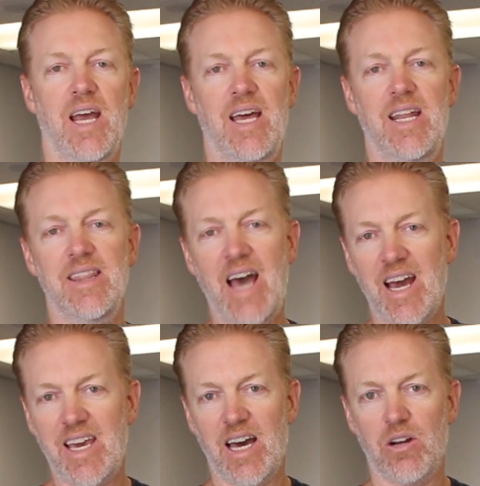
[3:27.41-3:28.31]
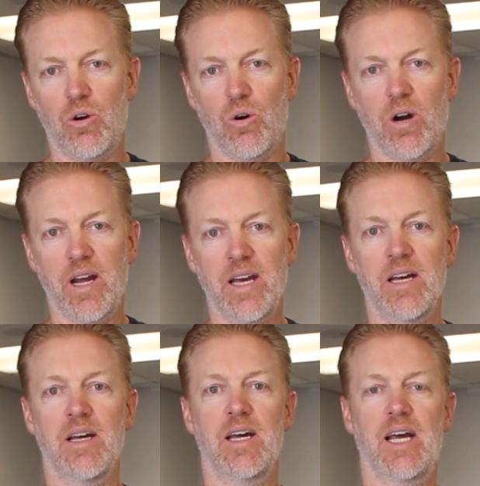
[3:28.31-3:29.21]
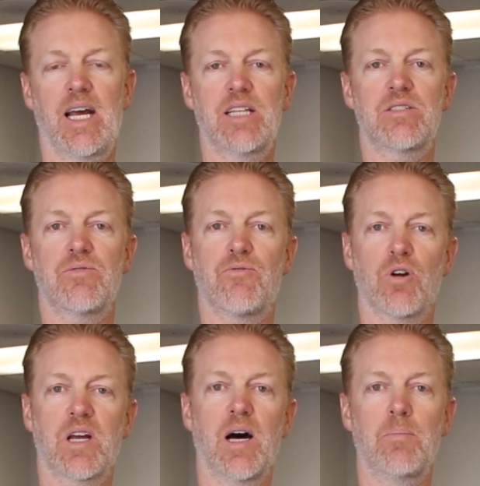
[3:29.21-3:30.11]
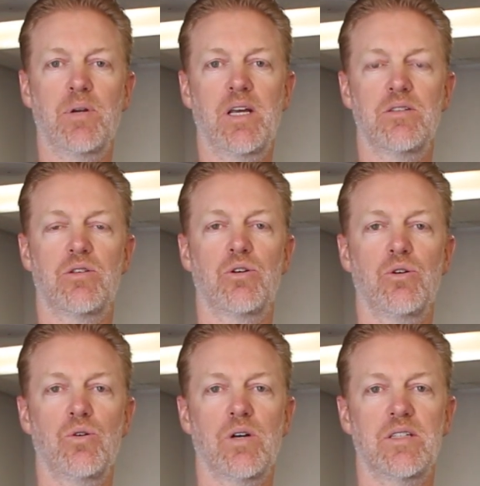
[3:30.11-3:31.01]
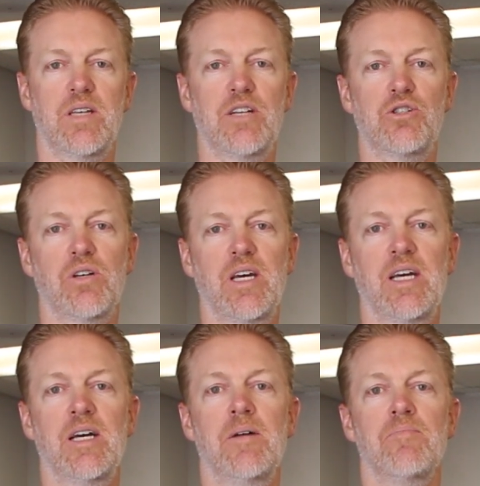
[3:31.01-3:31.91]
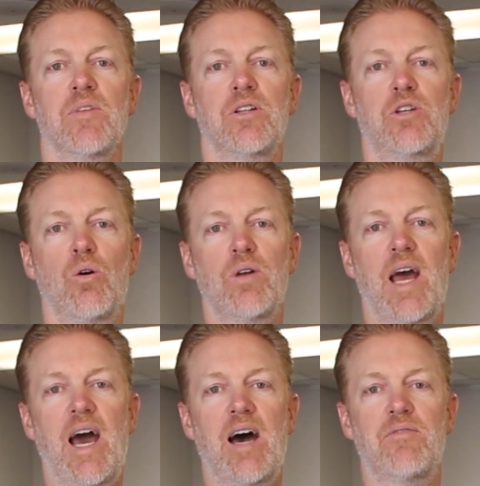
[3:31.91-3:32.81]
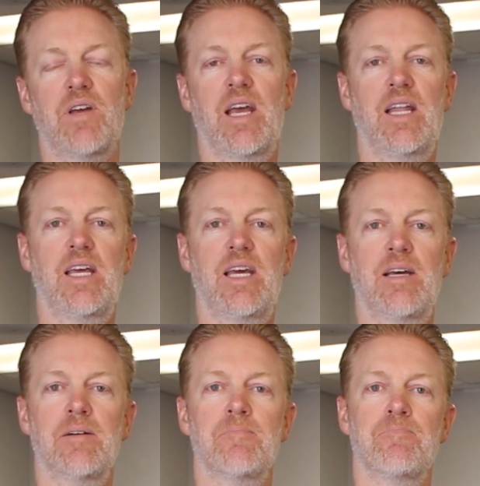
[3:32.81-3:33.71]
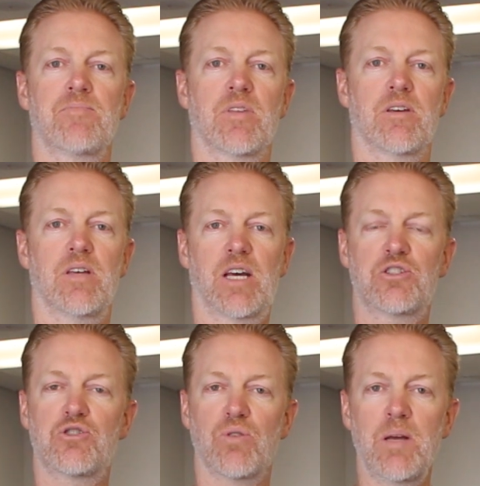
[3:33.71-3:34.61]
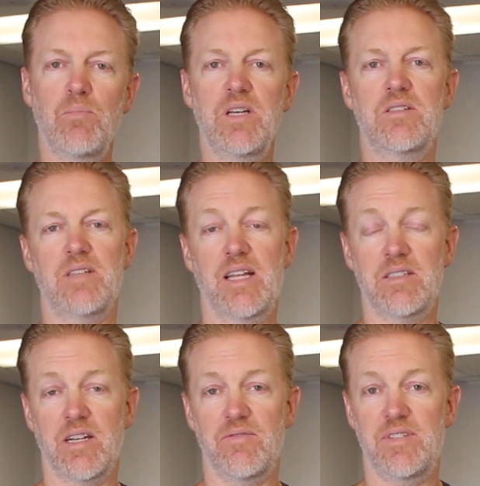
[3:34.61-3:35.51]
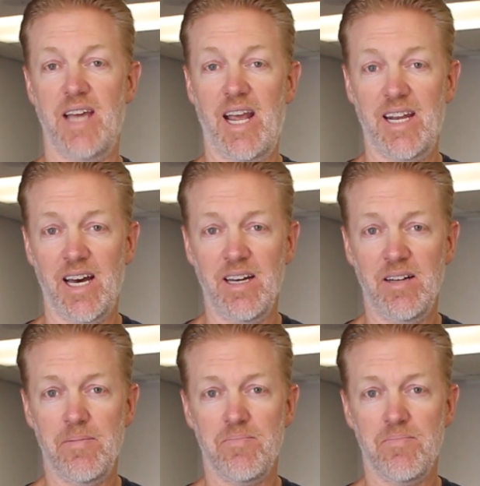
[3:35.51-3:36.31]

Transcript: And in that category, it's for companies who essentially don't have any extremely sensitive data,